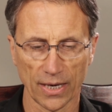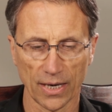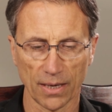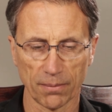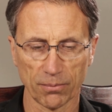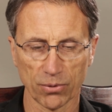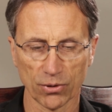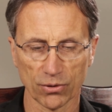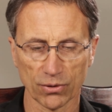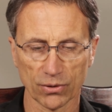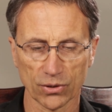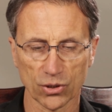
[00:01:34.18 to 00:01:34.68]

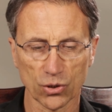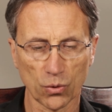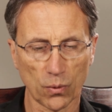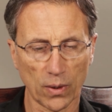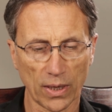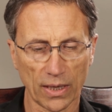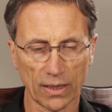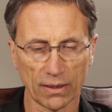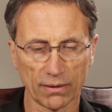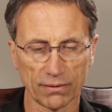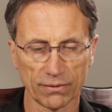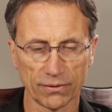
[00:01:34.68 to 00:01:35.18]
Number
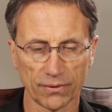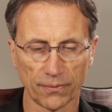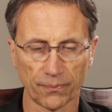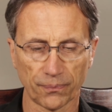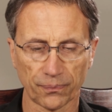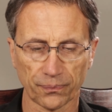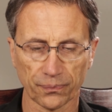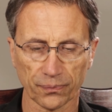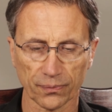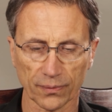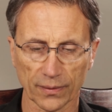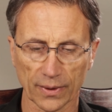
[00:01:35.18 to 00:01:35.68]
12,
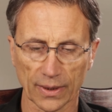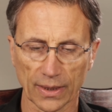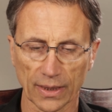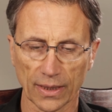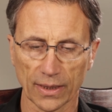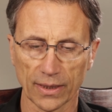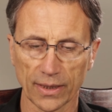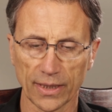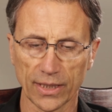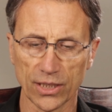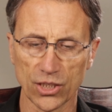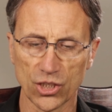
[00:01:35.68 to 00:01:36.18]

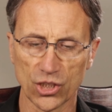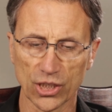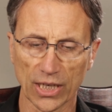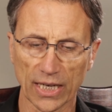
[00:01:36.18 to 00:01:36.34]
did